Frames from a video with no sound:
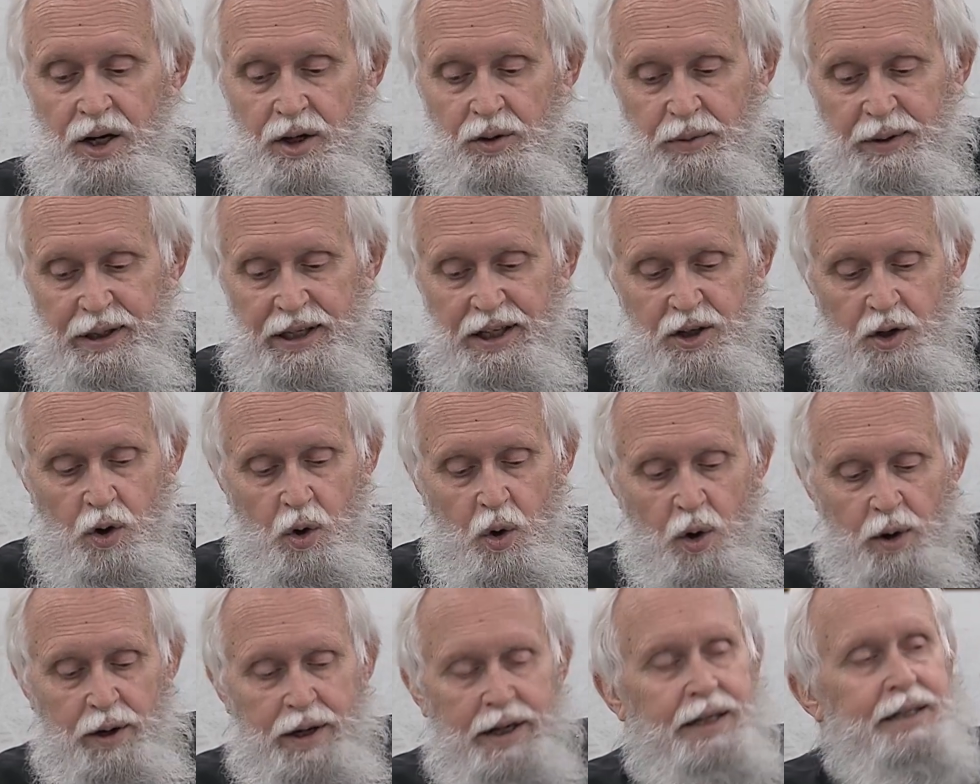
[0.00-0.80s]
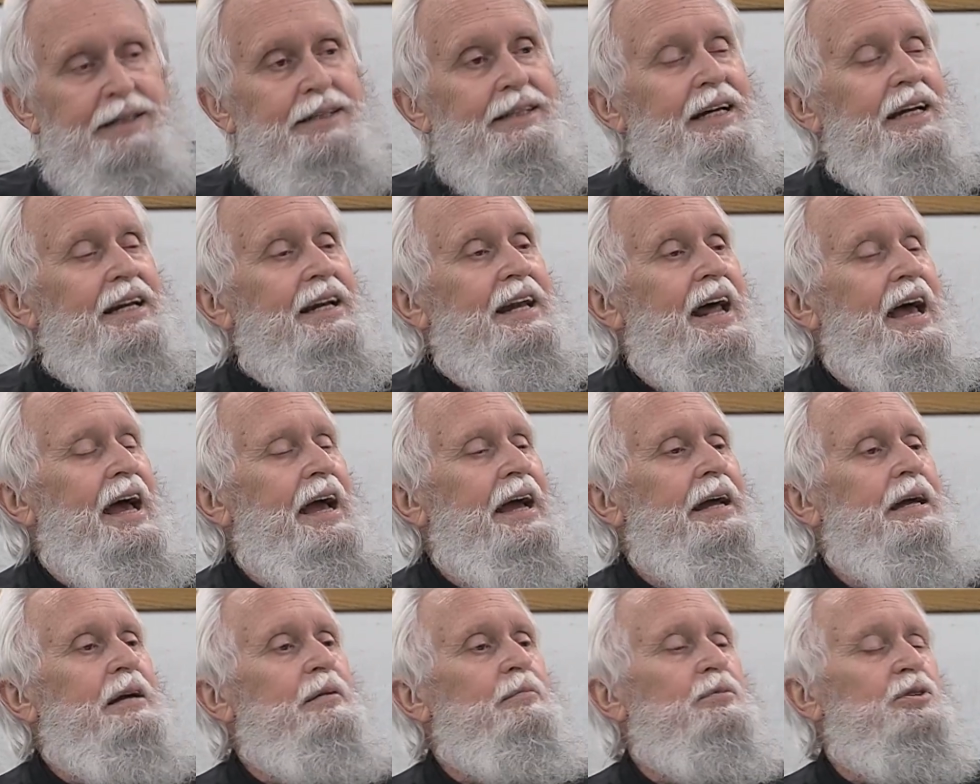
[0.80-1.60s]
recorded the
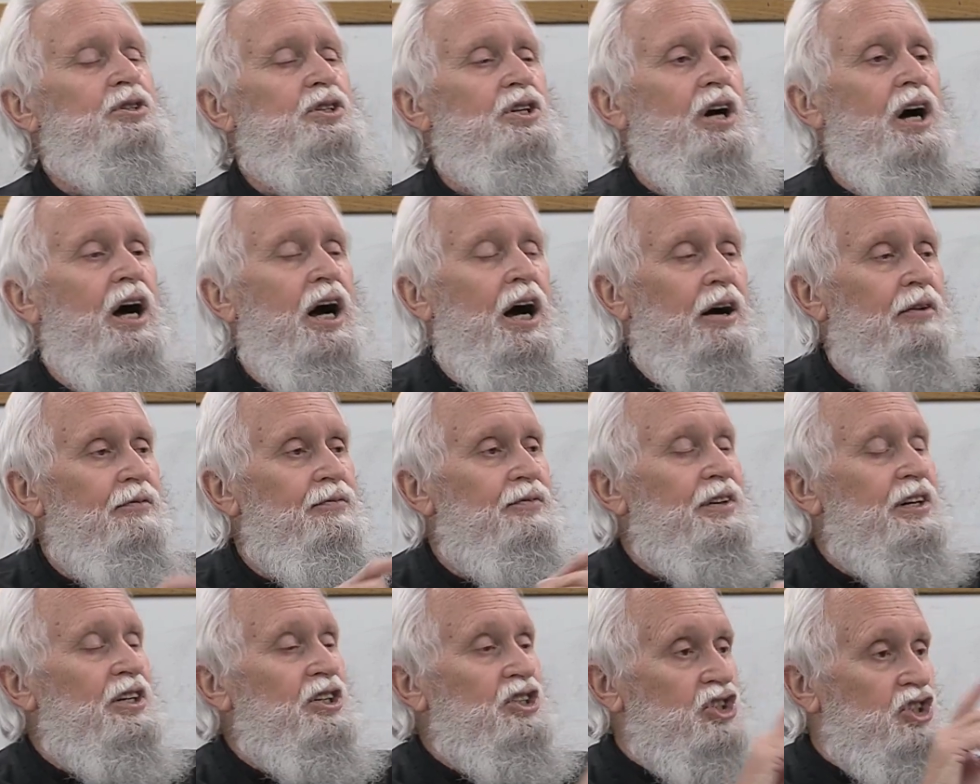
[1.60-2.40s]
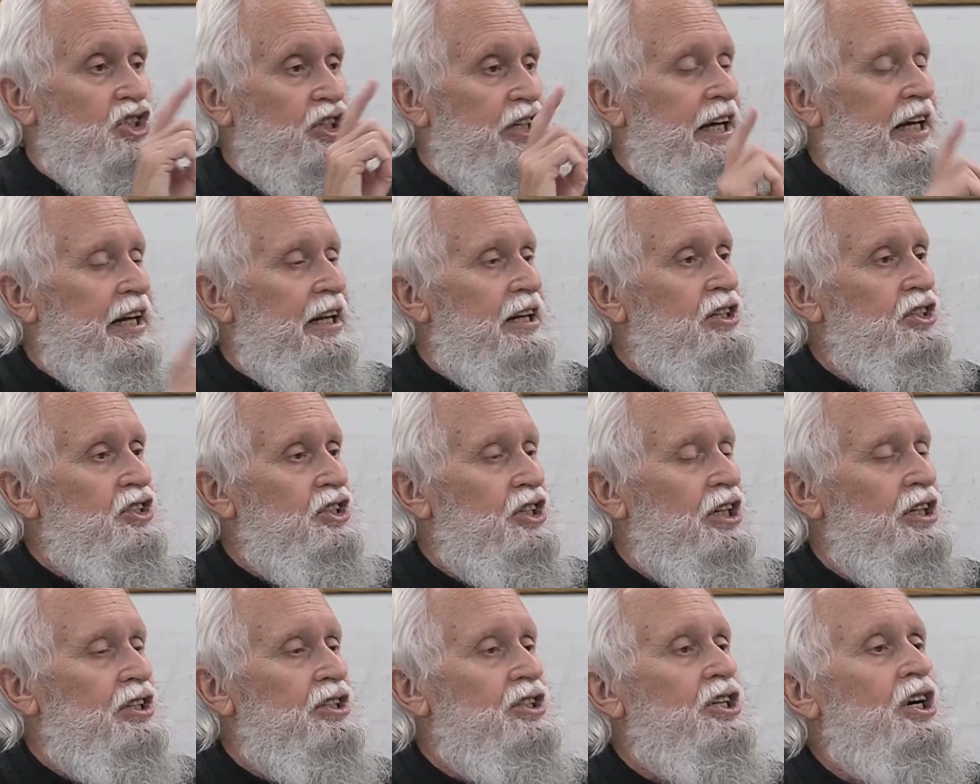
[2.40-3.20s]
names of the
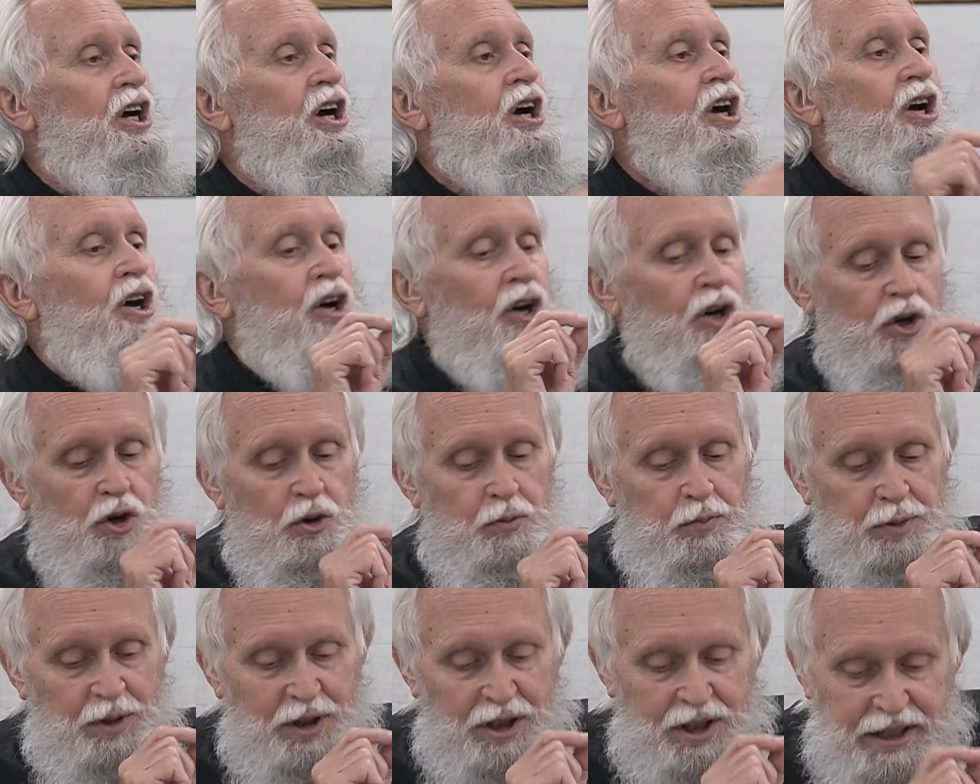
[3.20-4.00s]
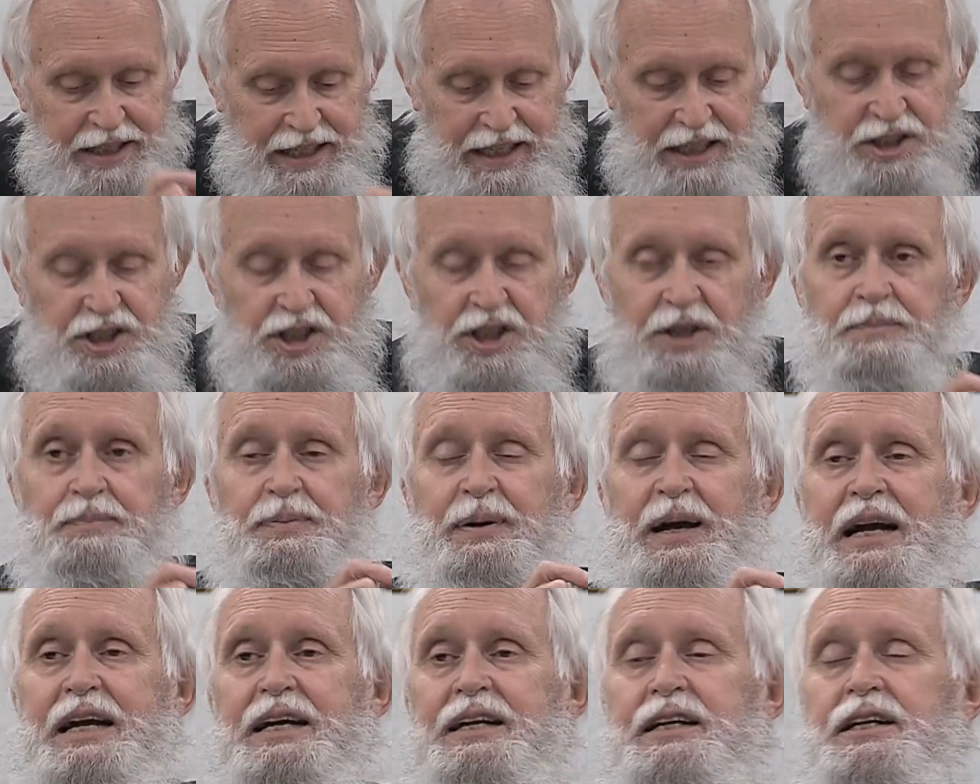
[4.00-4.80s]
citizens who
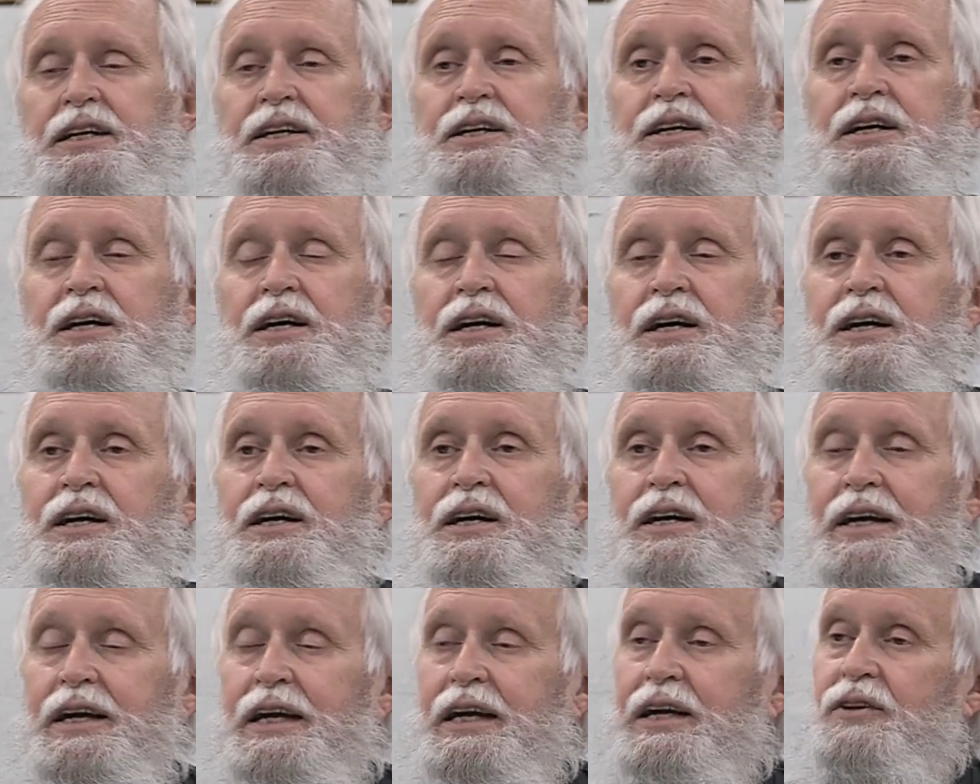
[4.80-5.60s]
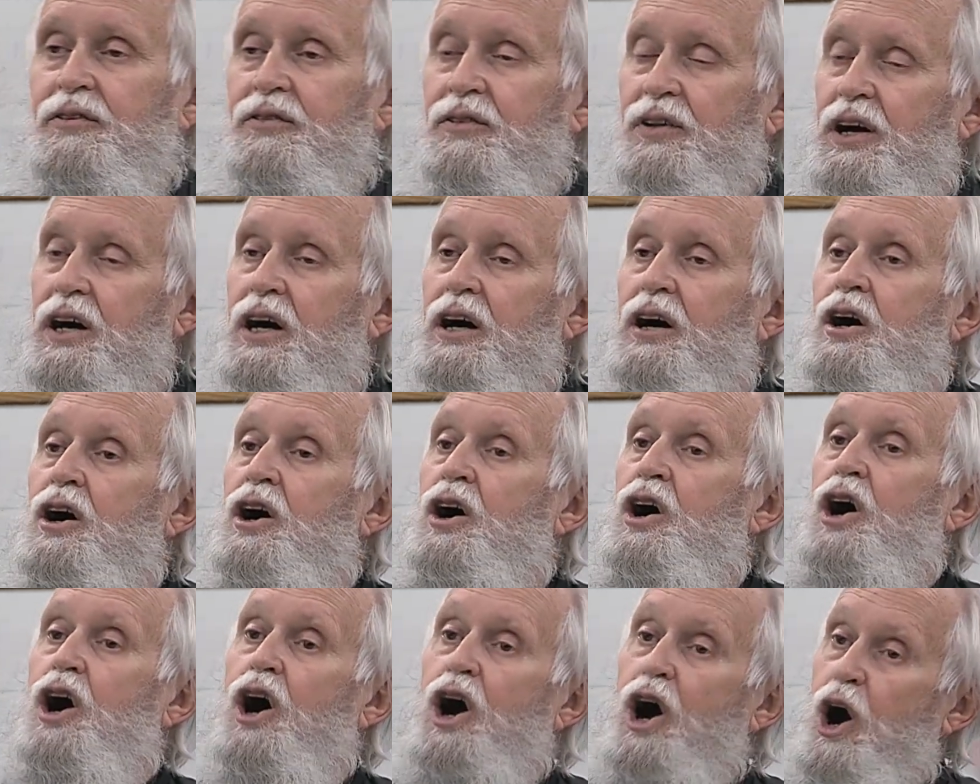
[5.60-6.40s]
participated in the
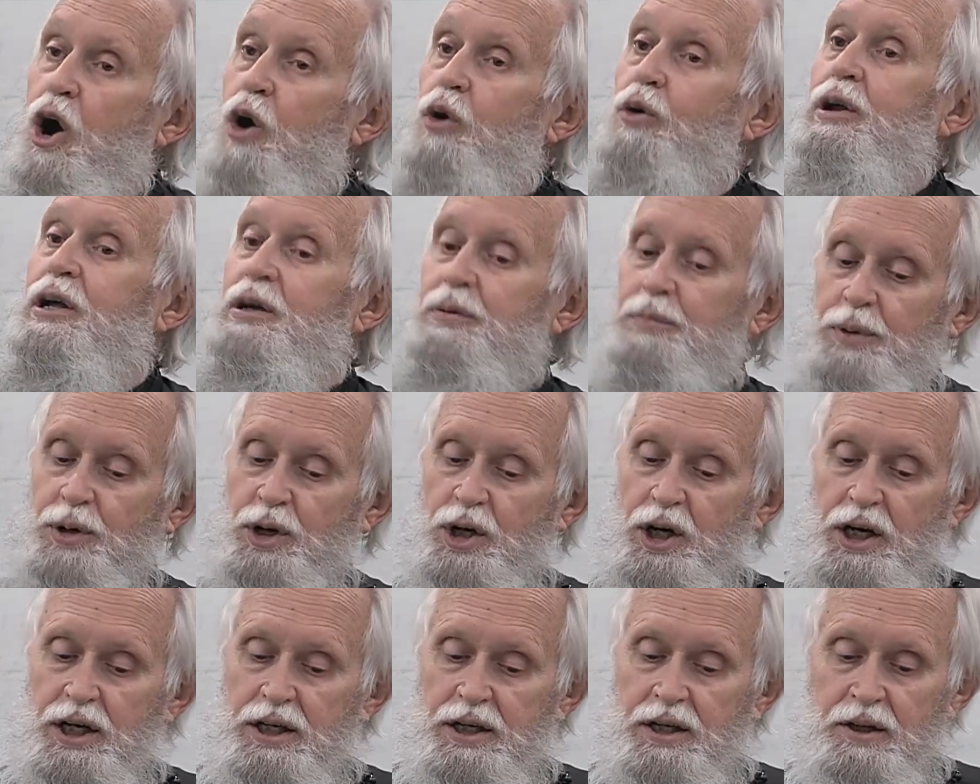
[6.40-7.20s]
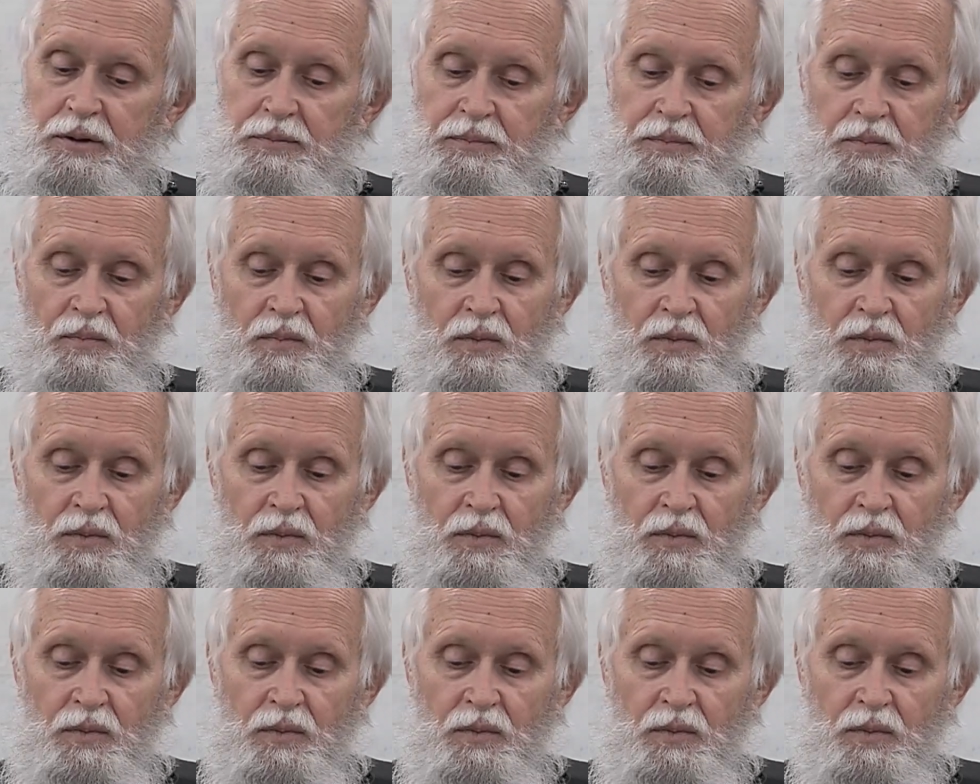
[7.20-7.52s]
holy book,